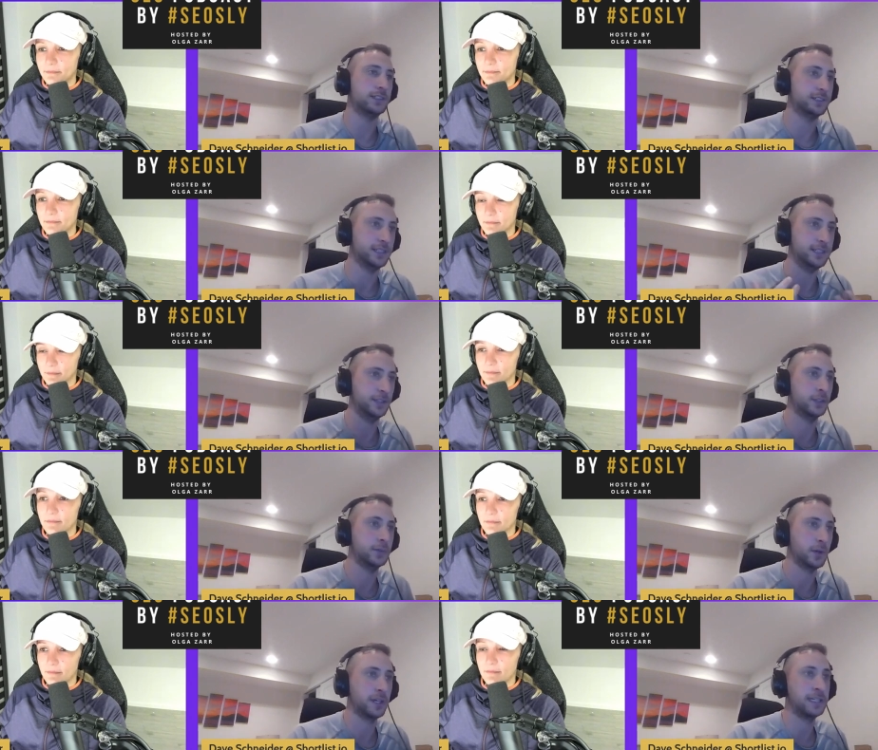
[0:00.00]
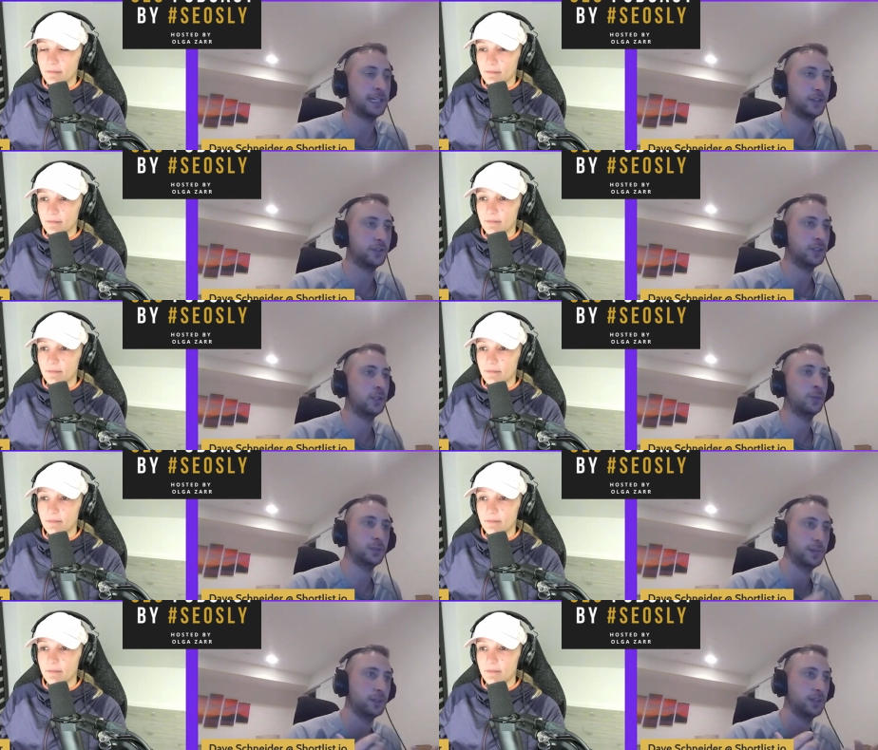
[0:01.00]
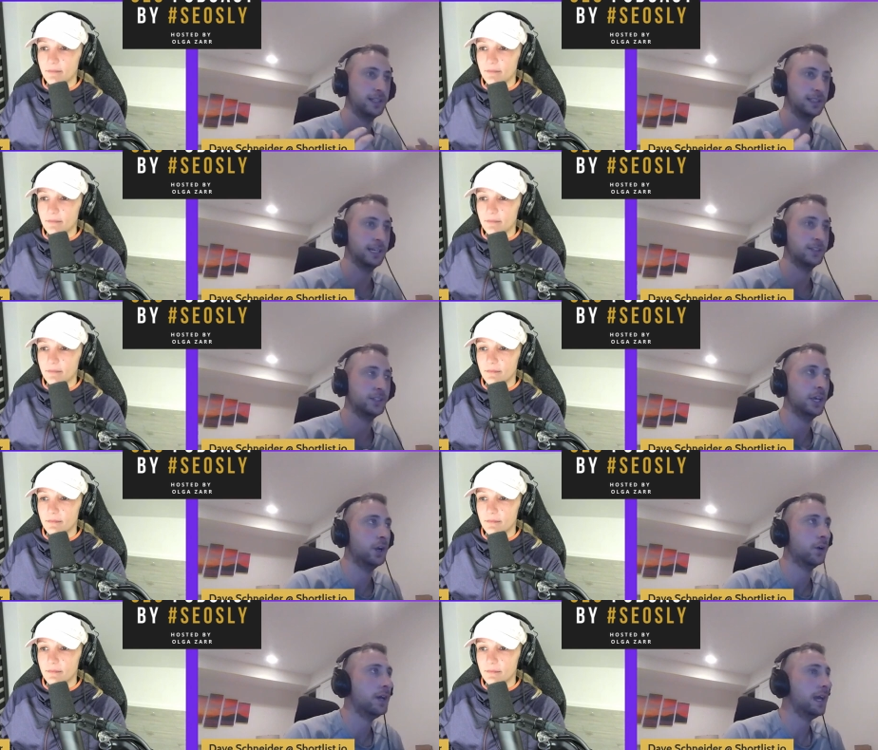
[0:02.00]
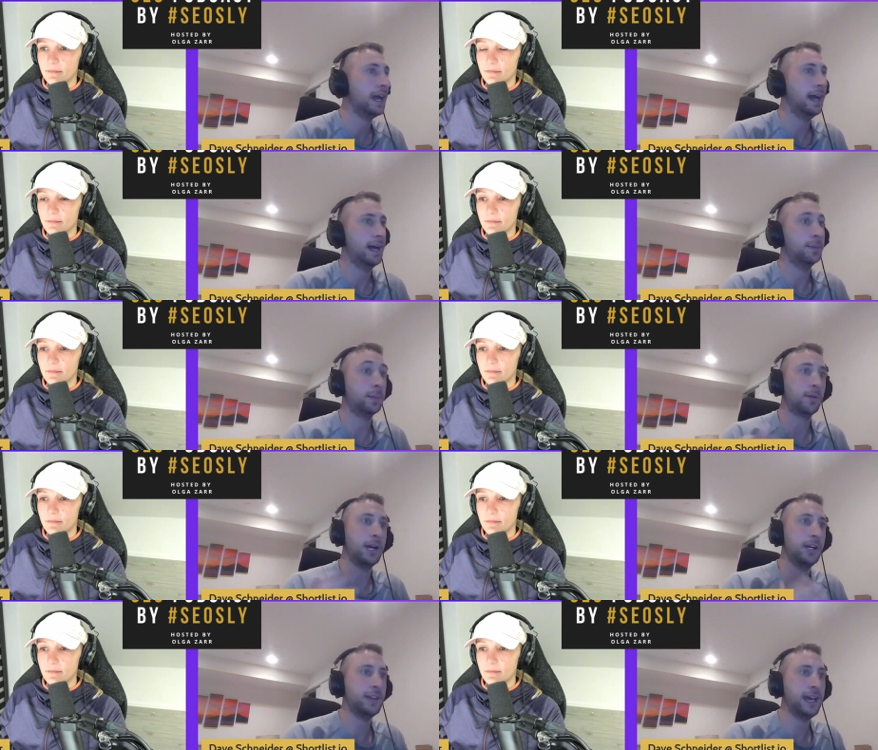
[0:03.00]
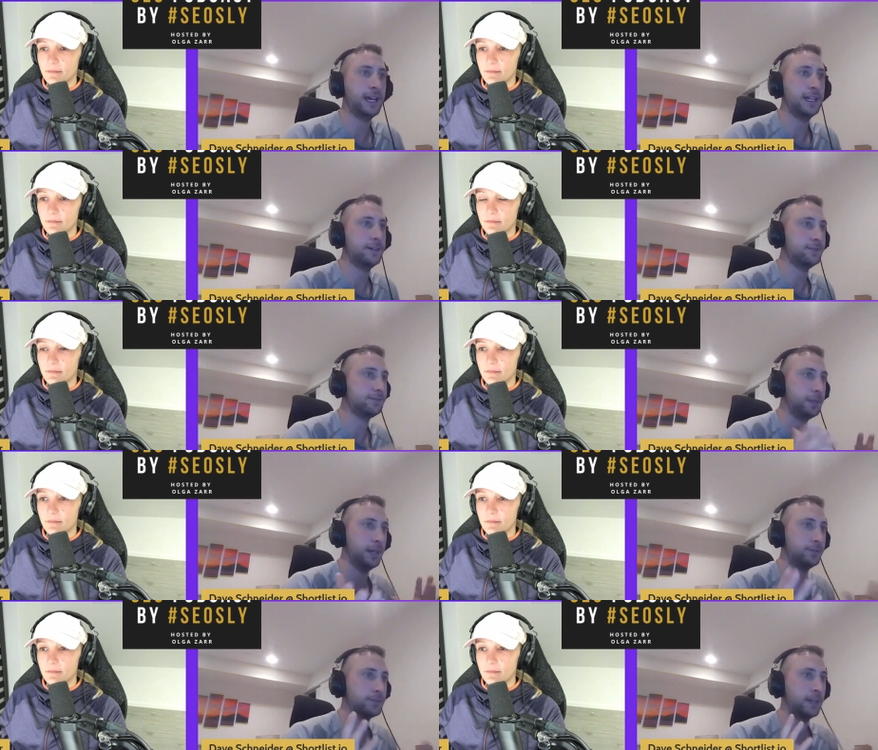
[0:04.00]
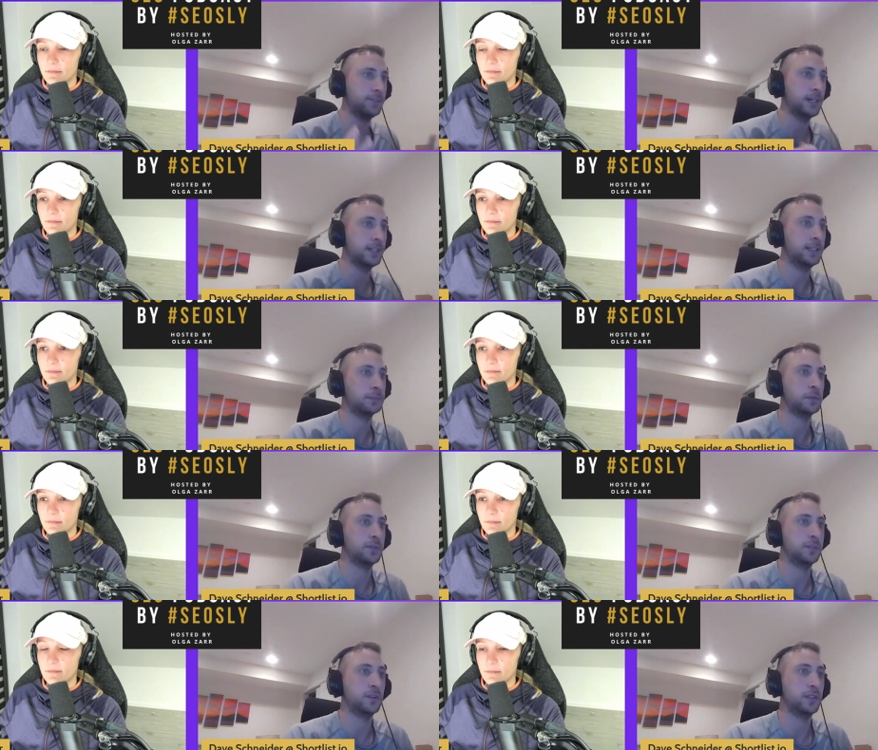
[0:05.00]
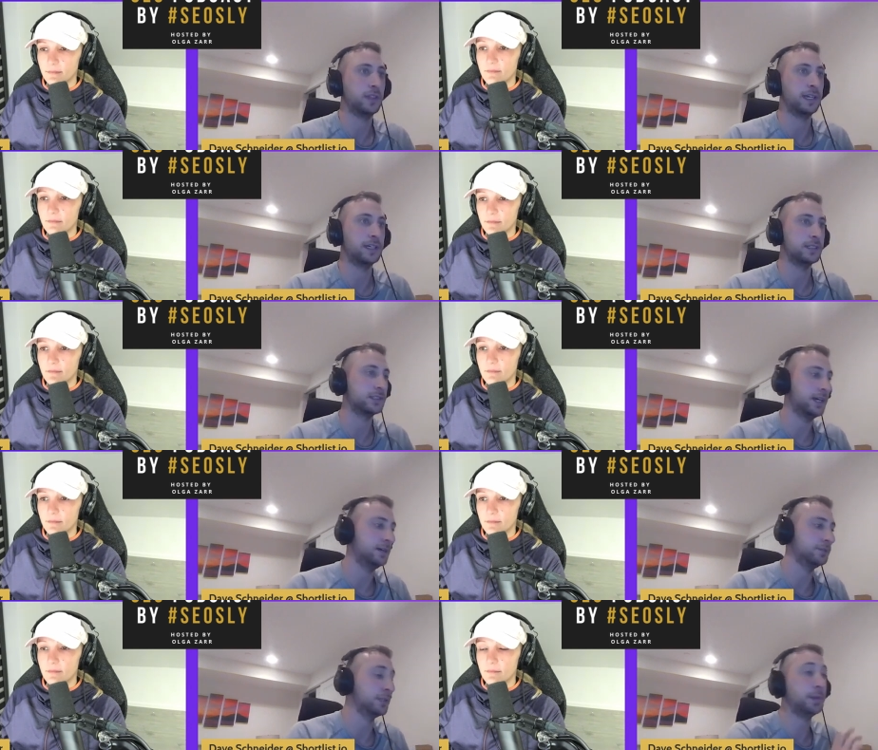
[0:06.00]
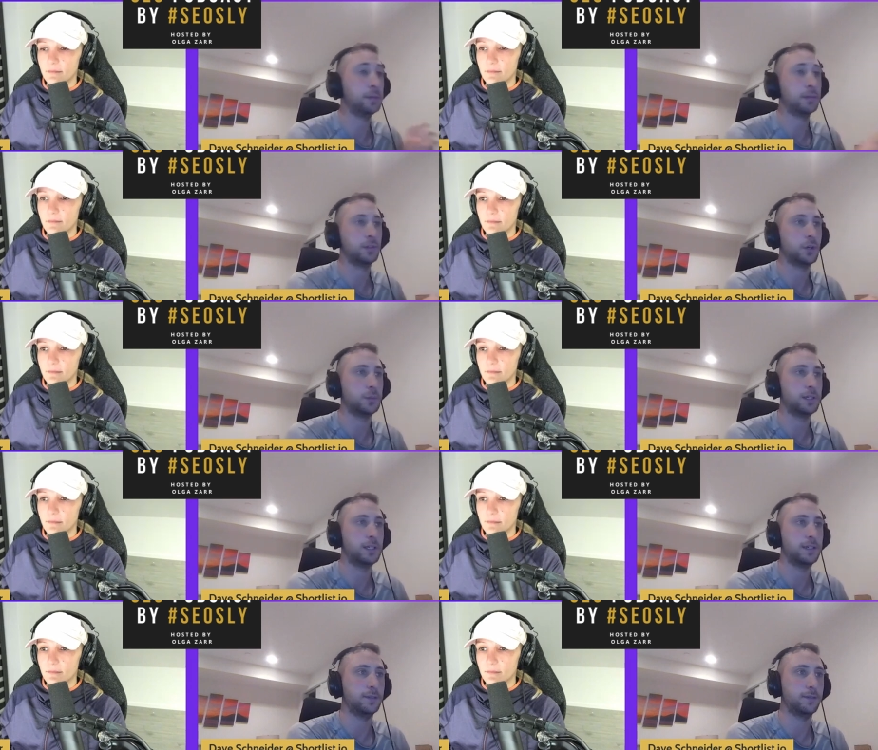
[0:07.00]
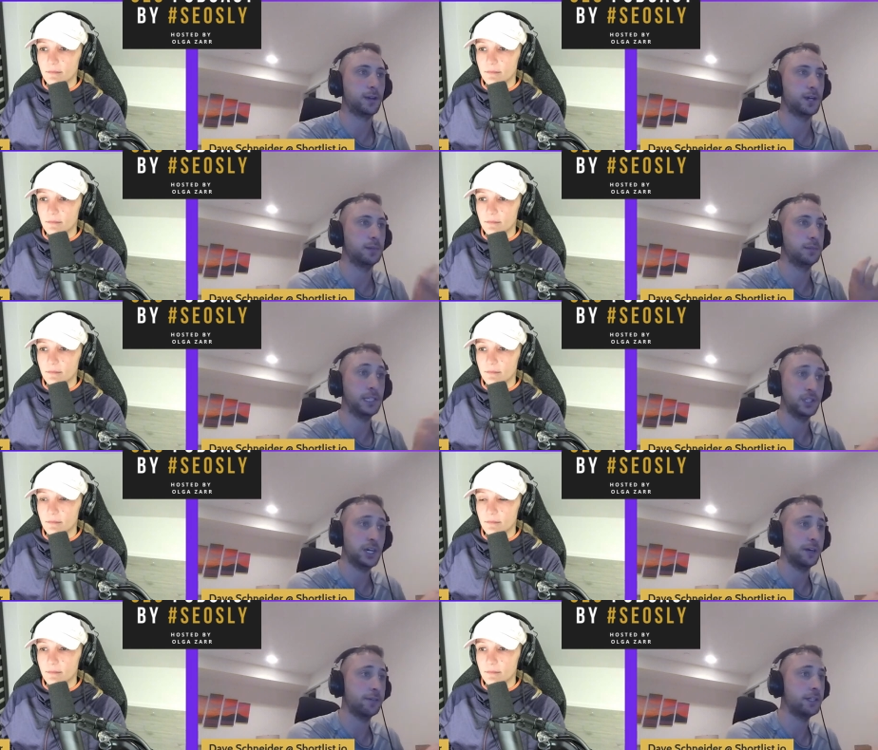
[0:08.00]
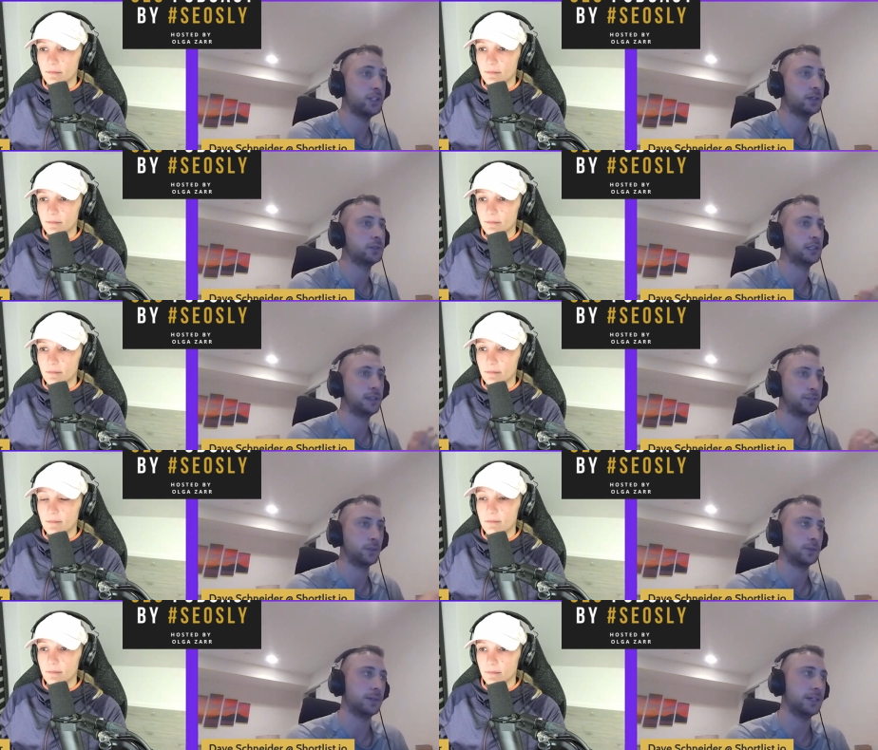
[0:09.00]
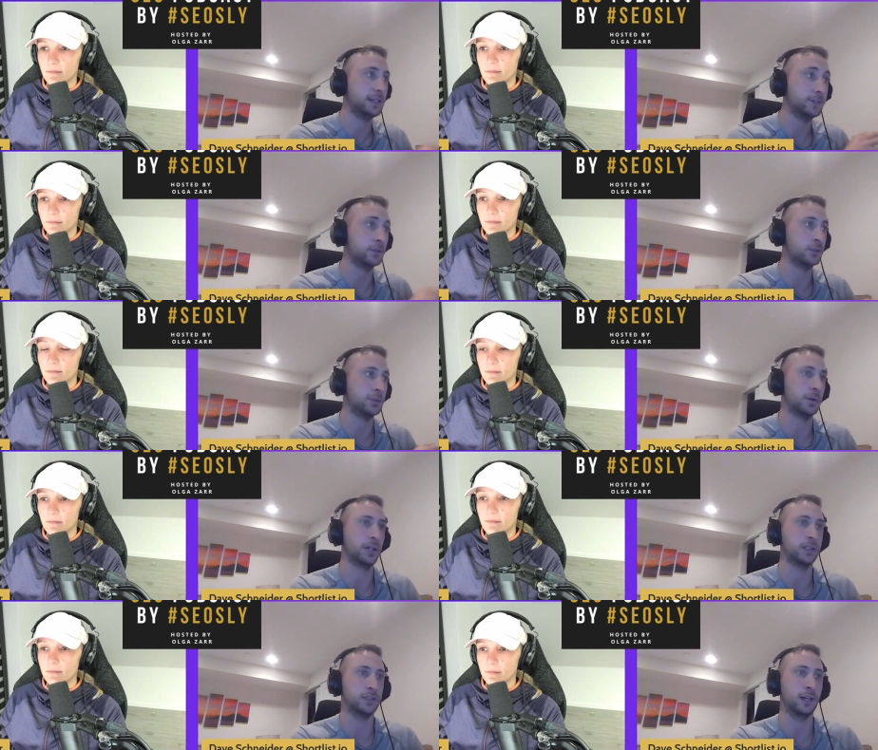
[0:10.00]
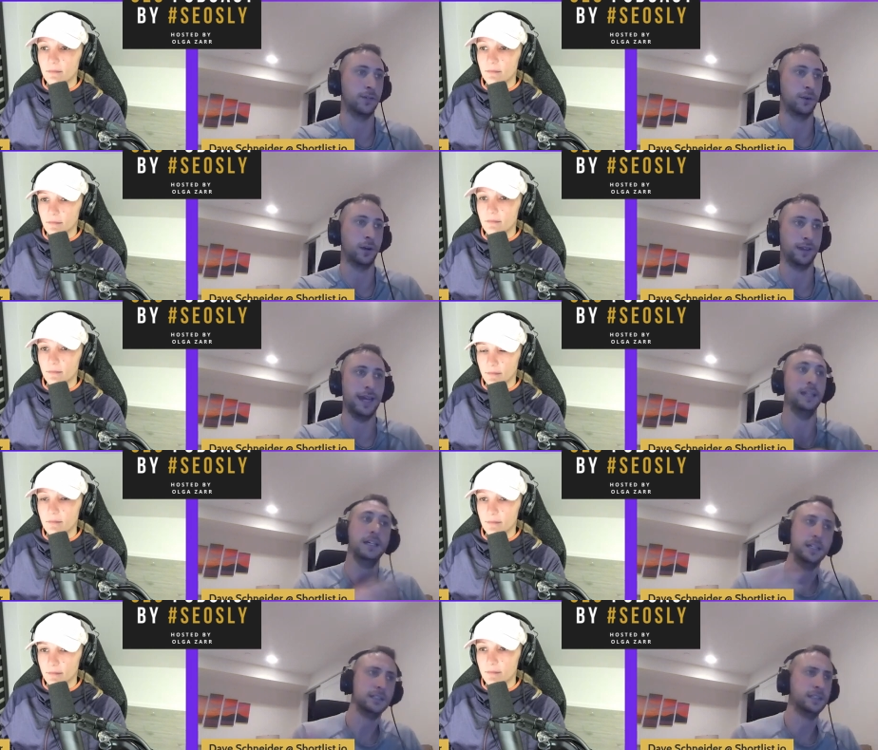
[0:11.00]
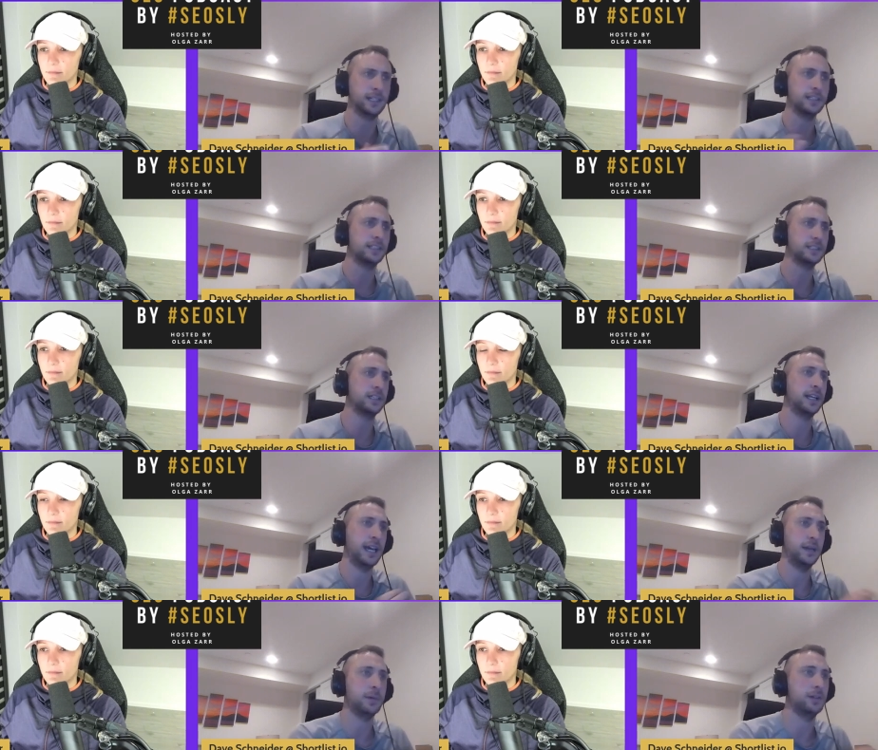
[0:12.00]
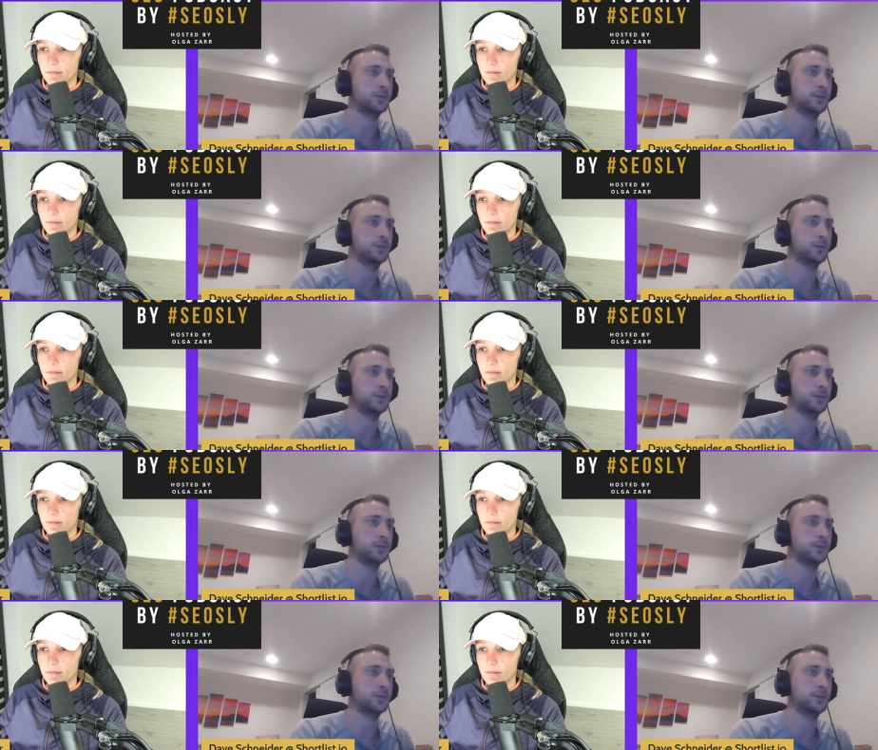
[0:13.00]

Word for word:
Speaker 1: is a digital marketing agency. We specialize in SEO. Uh, but prior to that, I've I've kind of done a number of different things. Um, some people know me from Ninja Outreach. It was an influ- influencer marketing software that still exists today, but I